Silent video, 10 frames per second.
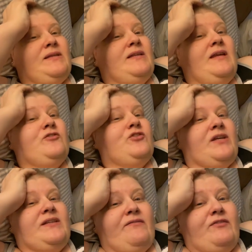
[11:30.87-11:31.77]

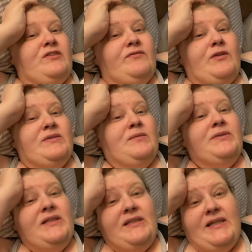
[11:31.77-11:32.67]
interject that. First of all, it was
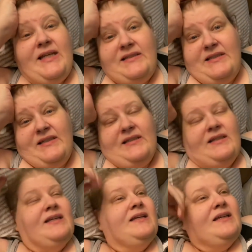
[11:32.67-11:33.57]
completely an accident.
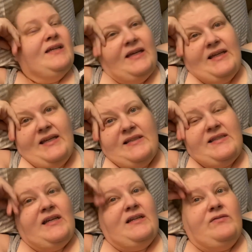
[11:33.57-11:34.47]
And
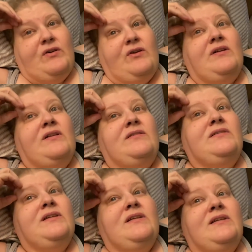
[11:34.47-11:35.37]
second of all,
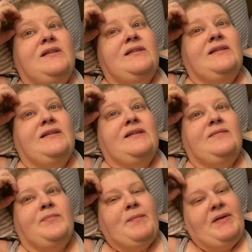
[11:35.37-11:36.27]

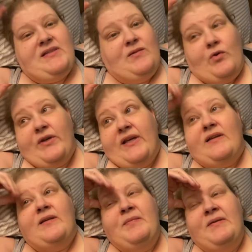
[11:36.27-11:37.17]
my medicine won't kill him.